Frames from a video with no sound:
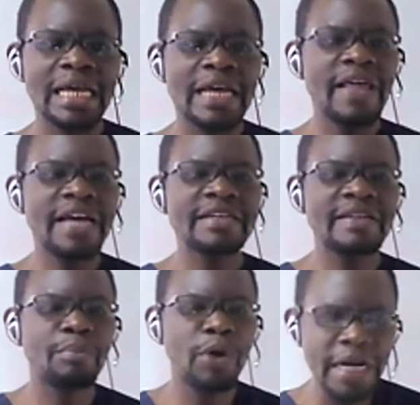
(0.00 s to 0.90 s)
that
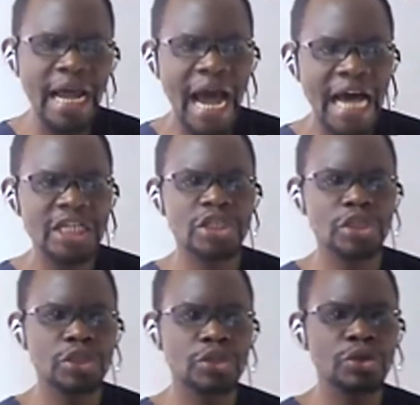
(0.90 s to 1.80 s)
the body
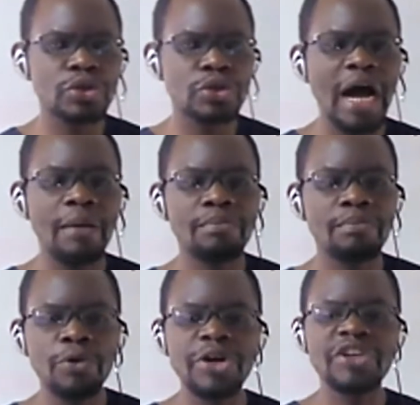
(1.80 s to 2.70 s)
has to
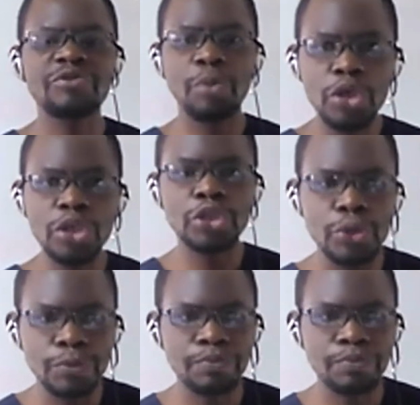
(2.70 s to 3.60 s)
respond
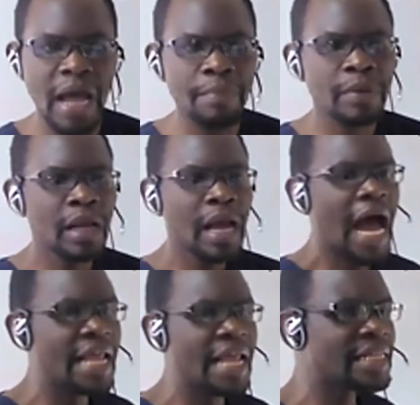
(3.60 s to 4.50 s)
to, yeah.
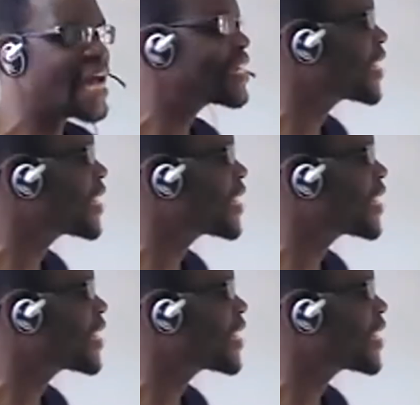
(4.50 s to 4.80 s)
And in that